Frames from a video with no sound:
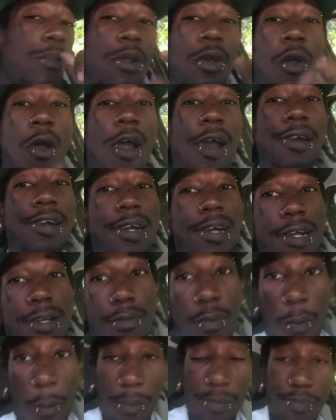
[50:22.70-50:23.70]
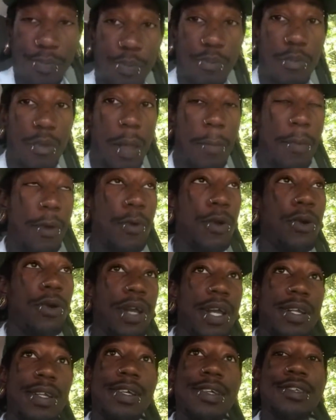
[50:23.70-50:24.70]
All right, y'all. But we're going
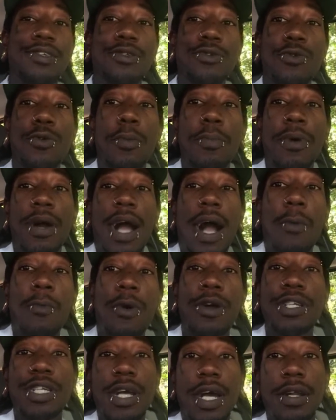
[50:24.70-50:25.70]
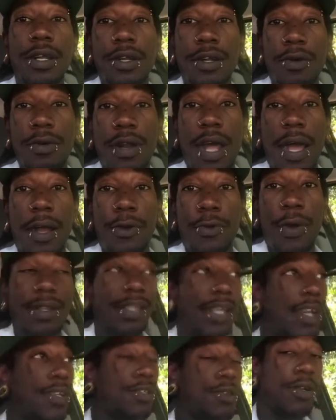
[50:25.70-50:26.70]
to end this soon, but I want y'all to know that great
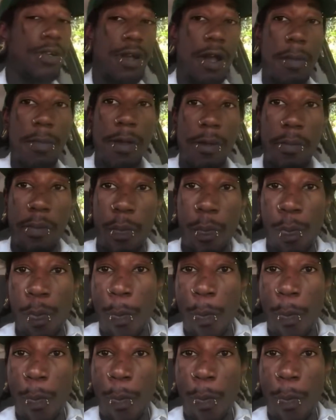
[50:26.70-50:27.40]
things are coming.